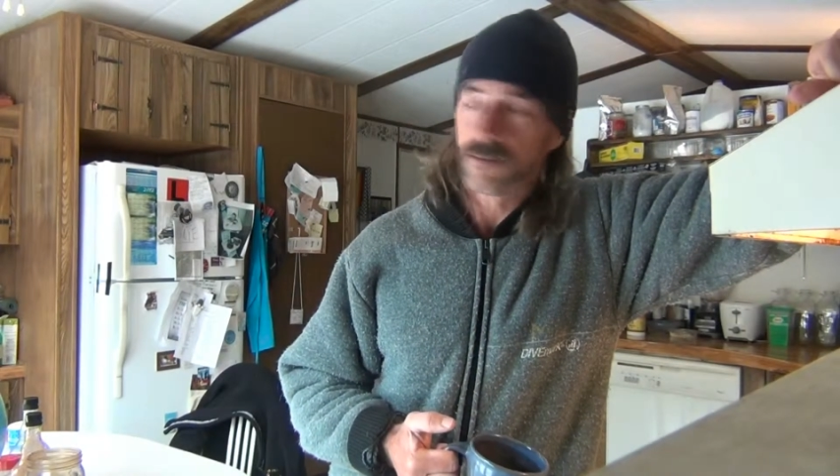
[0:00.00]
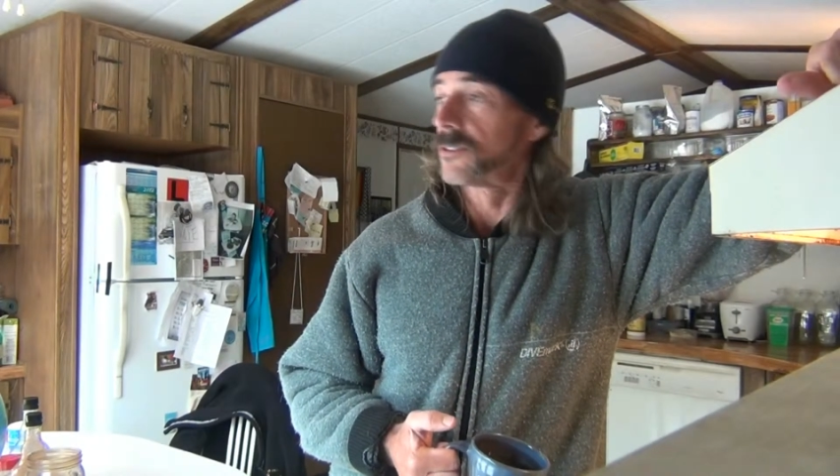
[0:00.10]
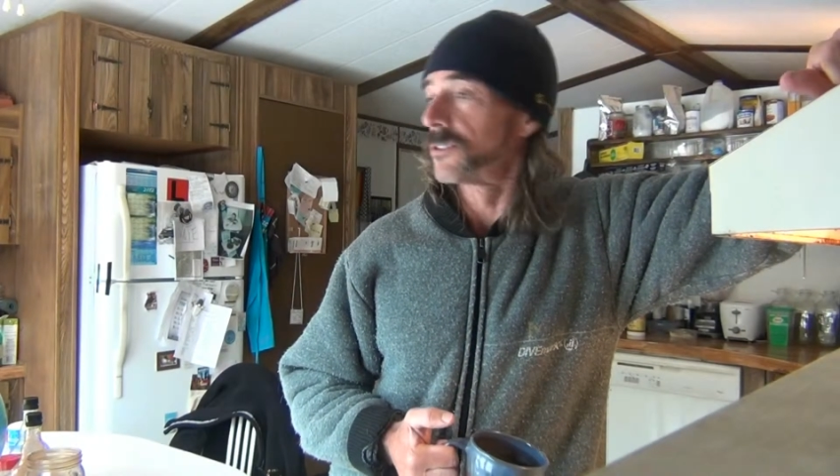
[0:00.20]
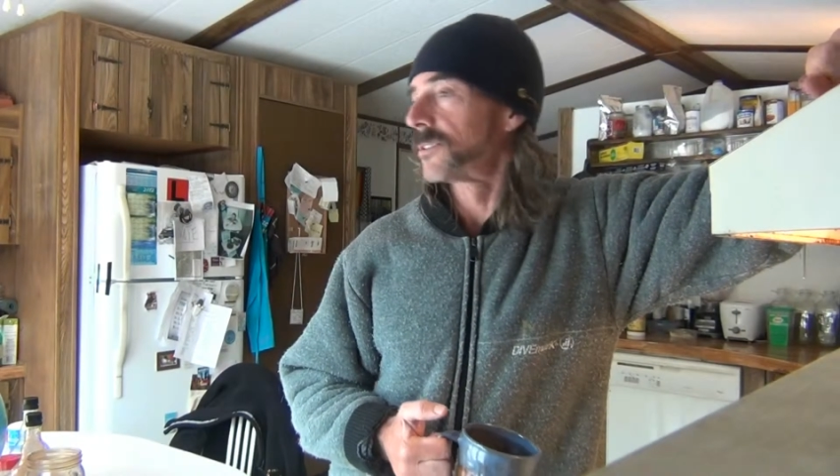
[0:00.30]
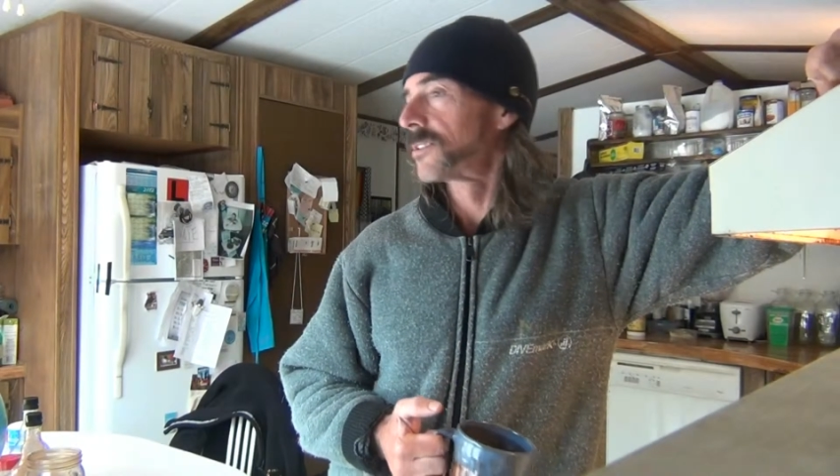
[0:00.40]
they're
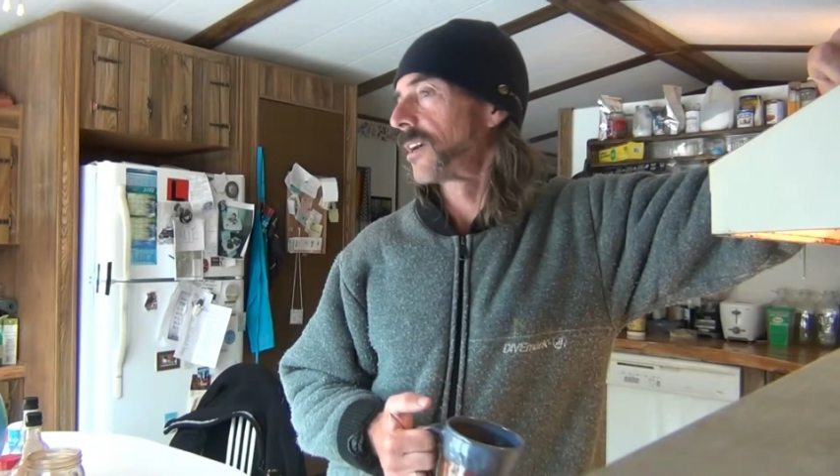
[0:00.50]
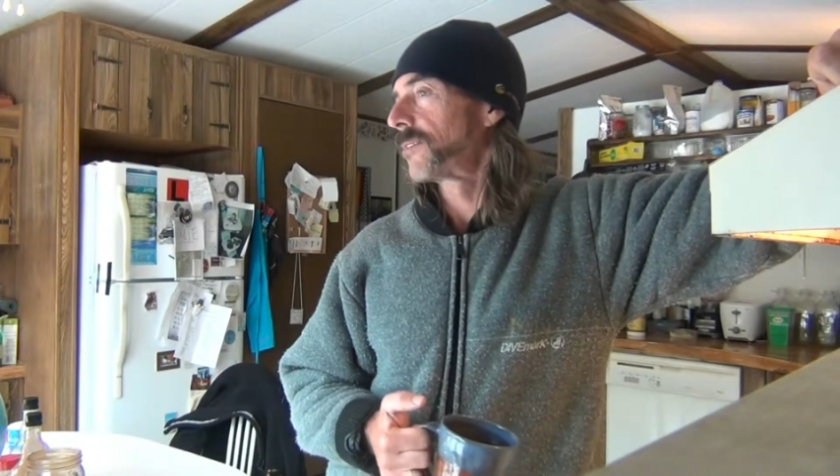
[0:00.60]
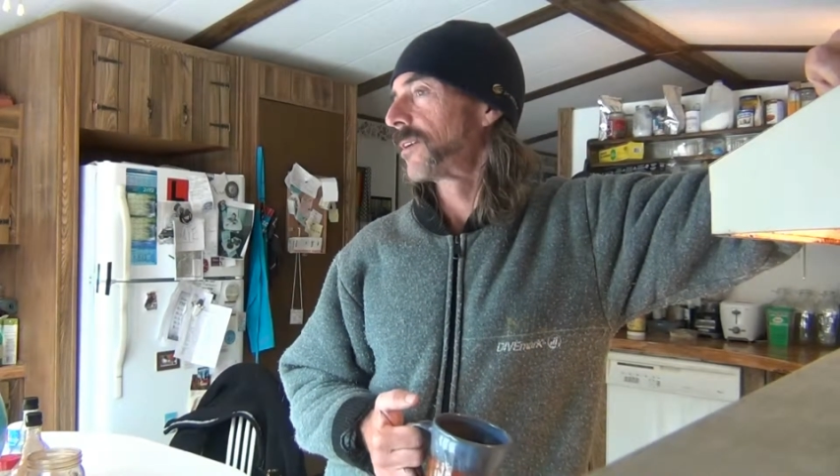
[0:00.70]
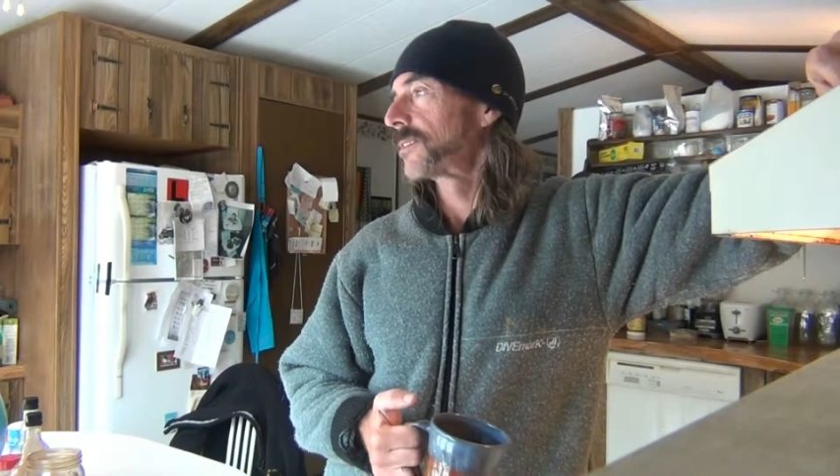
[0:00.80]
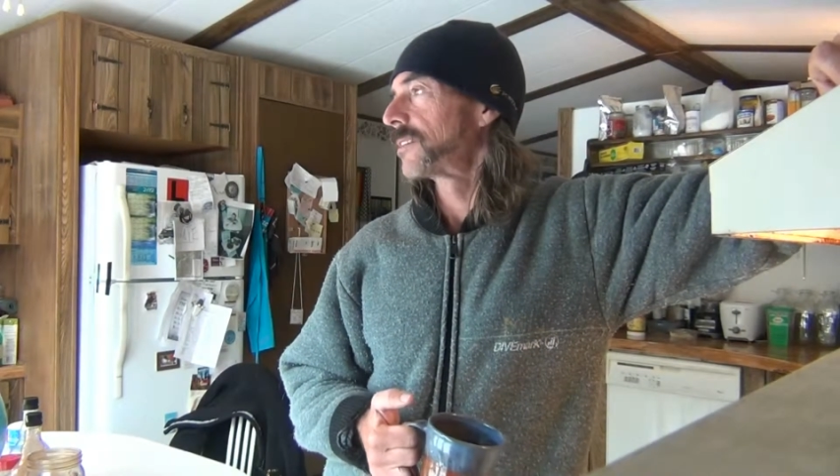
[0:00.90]
doing the
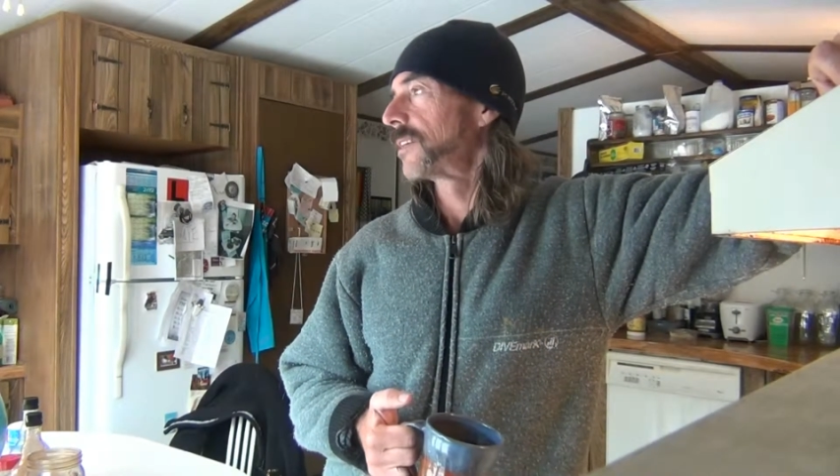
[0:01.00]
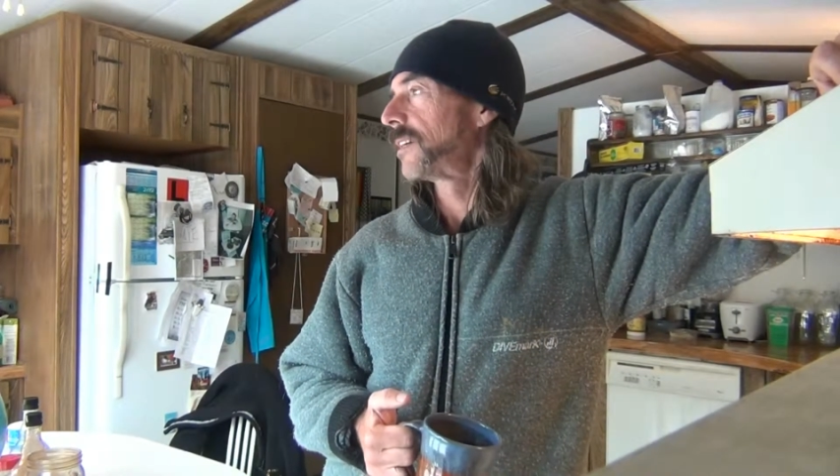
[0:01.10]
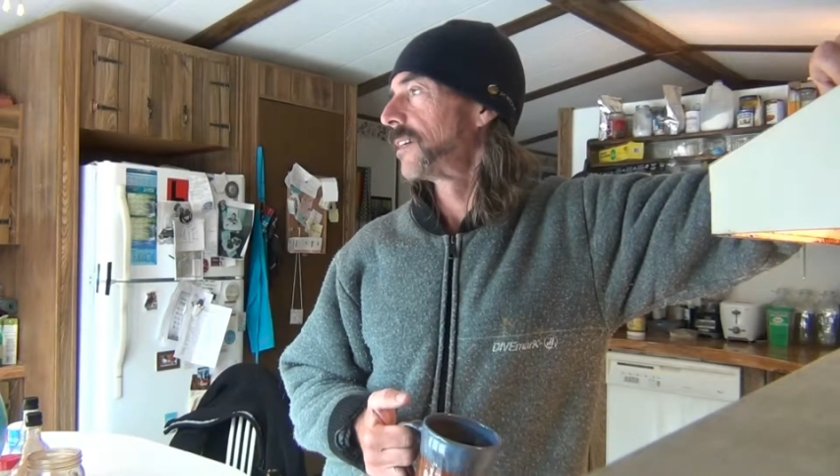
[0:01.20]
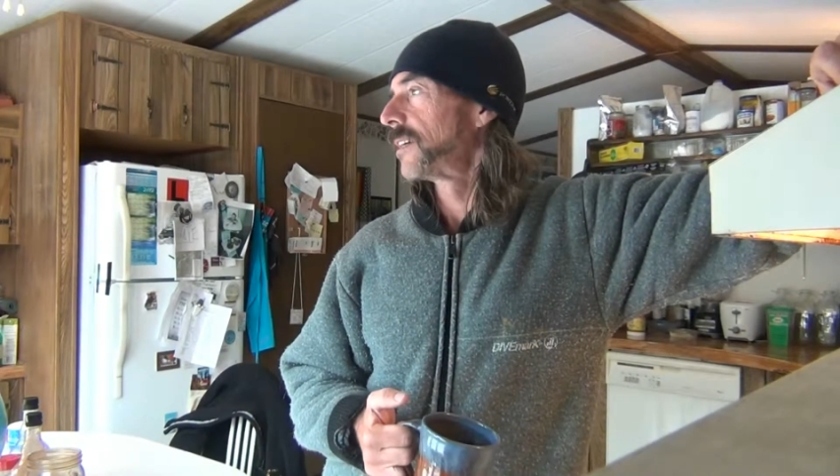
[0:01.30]
sidewalks today.